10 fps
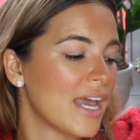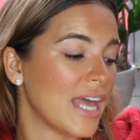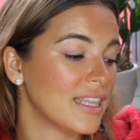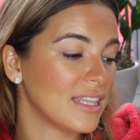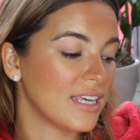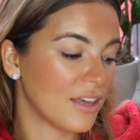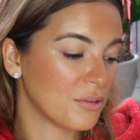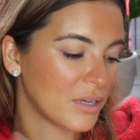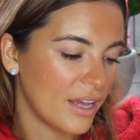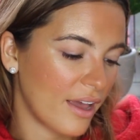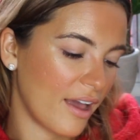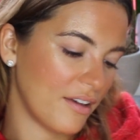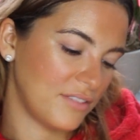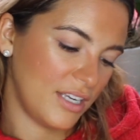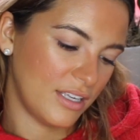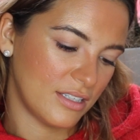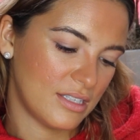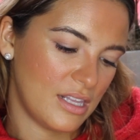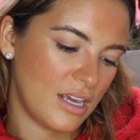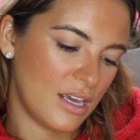And then the other one I have is
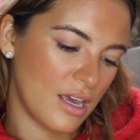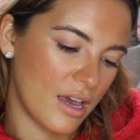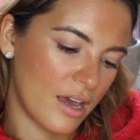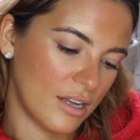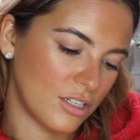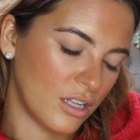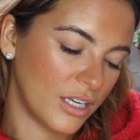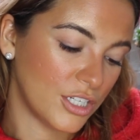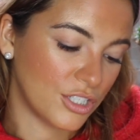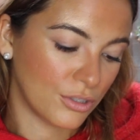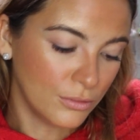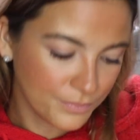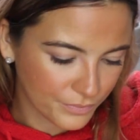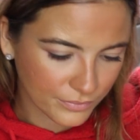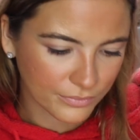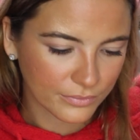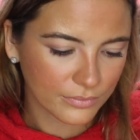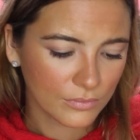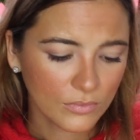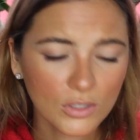the Dalhia Dew,
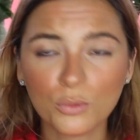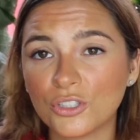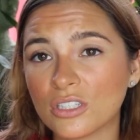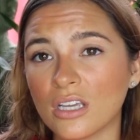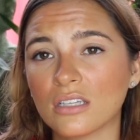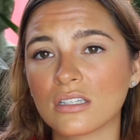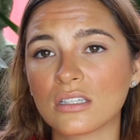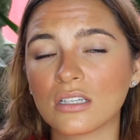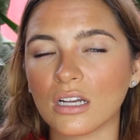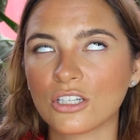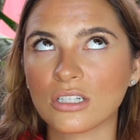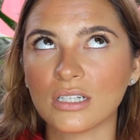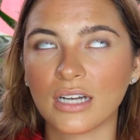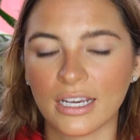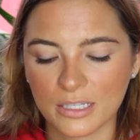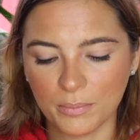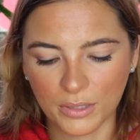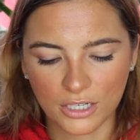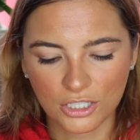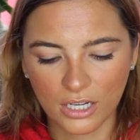which is such a nice
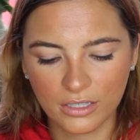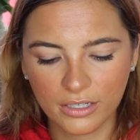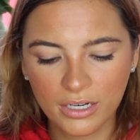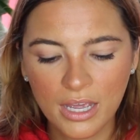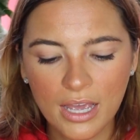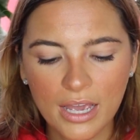blush color.